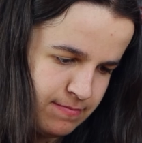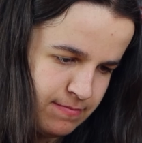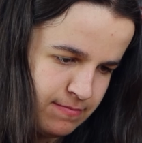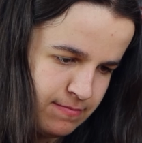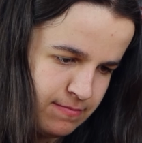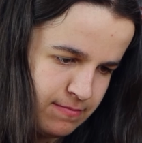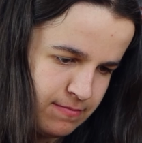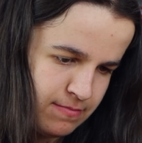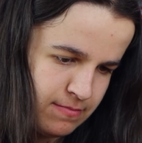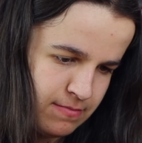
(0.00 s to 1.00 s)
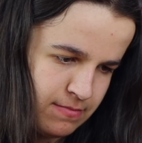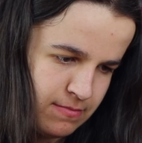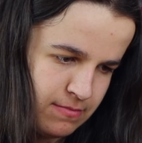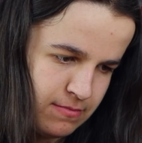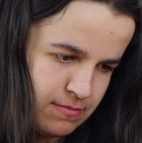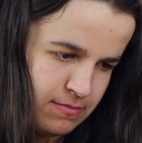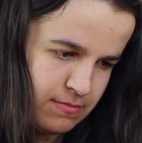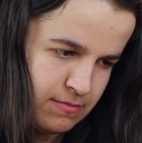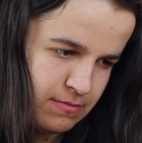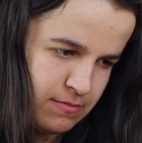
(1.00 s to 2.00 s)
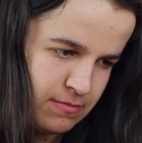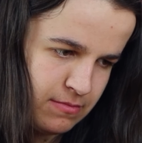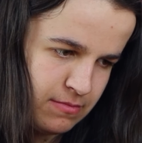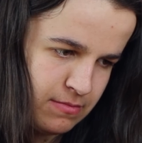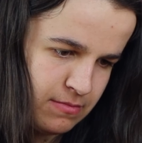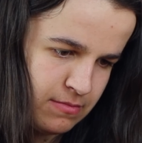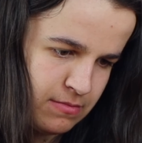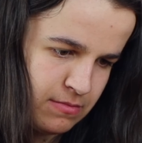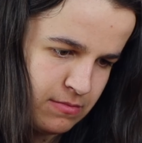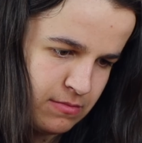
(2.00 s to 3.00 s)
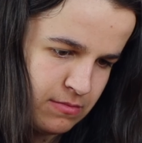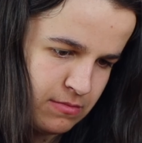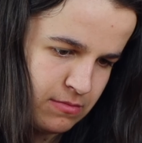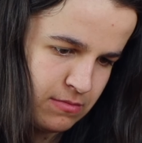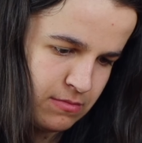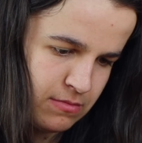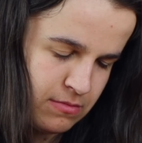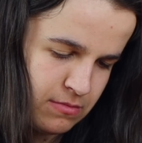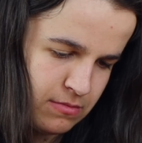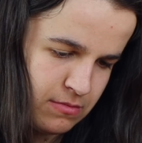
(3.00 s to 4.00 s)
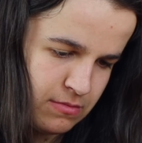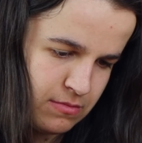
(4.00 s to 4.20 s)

(not speaking)